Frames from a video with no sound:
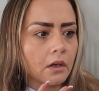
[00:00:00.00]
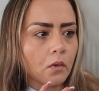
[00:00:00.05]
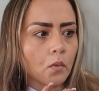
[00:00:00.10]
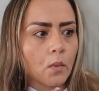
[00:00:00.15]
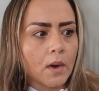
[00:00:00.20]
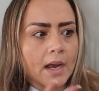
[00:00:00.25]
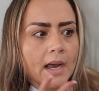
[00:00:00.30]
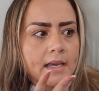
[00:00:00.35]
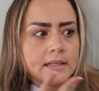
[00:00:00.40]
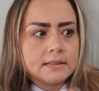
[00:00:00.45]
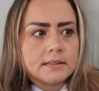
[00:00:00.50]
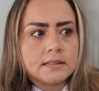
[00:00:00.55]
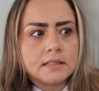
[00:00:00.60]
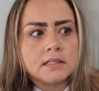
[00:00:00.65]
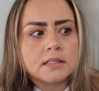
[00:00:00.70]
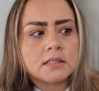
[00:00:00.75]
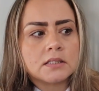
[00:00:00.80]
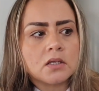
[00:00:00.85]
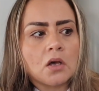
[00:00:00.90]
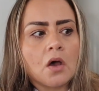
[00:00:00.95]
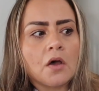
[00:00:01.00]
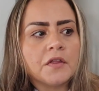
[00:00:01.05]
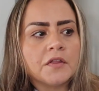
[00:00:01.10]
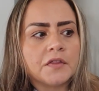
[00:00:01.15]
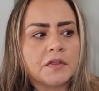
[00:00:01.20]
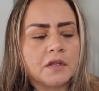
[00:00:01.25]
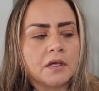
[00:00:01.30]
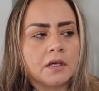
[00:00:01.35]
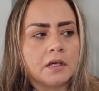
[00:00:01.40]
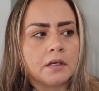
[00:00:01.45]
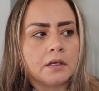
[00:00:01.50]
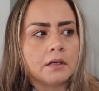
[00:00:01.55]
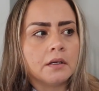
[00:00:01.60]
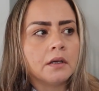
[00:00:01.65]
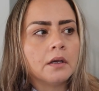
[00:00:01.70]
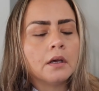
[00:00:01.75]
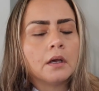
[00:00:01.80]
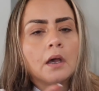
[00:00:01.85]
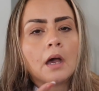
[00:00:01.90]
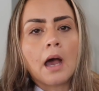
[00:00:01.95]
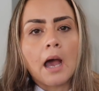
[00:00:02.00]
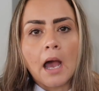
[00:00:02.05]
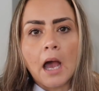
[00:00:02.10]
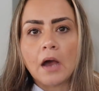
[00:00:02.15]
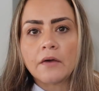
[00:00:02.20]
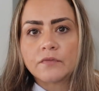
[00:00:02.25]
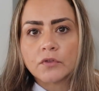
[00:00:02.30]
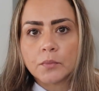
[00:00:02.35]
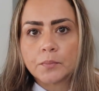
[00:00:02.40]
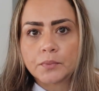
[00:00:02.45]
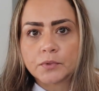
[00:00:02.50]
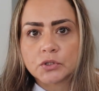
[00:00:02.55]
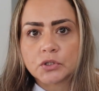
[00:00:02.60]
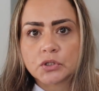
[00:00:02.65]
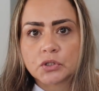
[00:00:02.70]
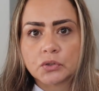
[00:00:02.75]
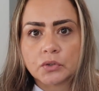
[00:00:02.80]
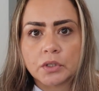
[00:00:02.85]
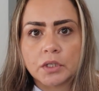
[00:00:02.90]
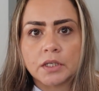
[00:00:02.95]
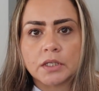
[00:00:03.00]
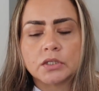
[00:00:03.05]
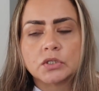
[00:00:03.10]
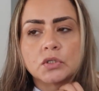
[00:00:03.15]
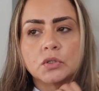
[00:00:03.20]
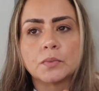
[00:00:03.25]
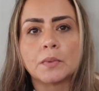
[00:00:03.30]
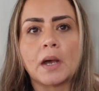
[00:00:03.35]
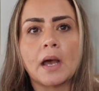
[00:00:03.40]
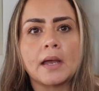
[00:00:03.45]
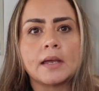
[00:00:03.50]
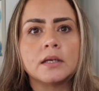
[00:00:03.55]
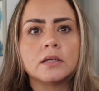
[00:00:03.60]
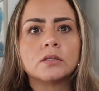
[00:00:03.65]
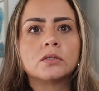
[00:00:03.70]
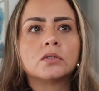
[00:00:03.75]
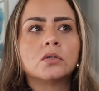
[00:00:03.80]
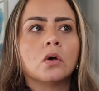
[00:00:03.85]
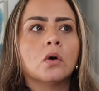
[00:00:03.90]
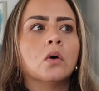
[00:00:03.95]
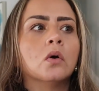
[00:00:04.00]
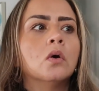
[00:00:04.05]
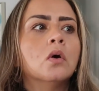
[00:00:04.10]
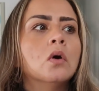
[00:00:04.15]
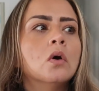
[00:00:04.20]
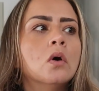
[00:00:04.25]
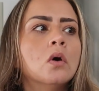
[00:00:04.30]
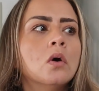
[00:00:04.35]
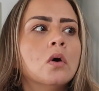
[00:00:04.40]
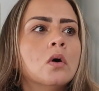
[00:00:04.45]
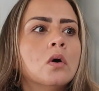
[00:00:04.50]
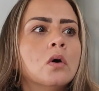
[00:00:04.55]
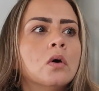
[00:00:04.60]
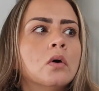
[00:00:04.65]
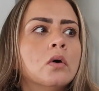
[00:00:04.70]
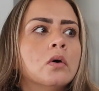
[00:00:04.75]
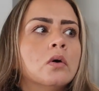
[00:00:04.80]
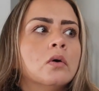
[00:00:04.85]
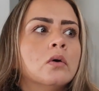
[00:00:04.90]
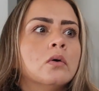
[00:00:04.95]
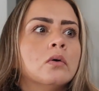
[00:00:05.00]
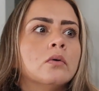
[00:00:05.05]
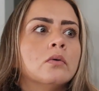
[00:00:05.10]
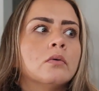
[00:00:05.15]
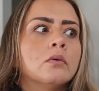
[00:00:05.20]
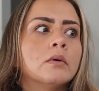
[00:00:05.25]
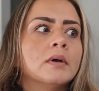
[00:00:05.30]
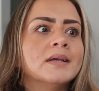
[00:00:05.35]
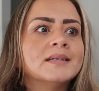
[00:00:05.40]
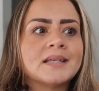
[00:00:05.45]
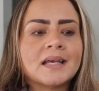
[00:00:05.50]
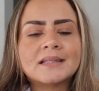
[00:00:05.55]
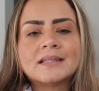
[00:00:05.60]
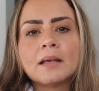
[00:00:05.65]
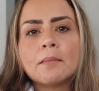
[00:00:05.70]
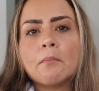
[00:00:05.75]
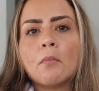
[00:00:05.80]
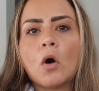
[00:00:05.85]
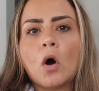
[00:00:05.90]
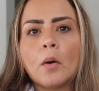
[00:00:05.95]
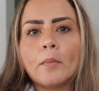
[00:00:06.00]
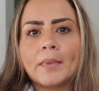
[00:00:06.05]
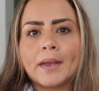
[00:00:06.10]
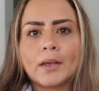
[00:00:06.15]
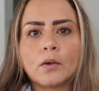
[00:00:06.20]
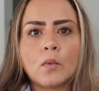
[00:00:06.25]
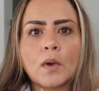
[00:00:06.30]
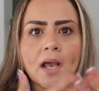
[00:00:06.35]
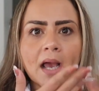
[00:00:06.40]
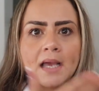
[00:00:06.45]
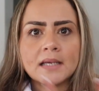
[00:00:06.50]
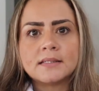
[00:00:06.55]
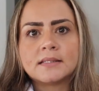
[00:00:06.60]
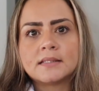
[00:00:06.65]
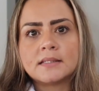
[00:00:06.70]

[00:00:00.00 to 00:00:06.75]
when I see something, I have the opportunity to buy it. So it's at the moment when I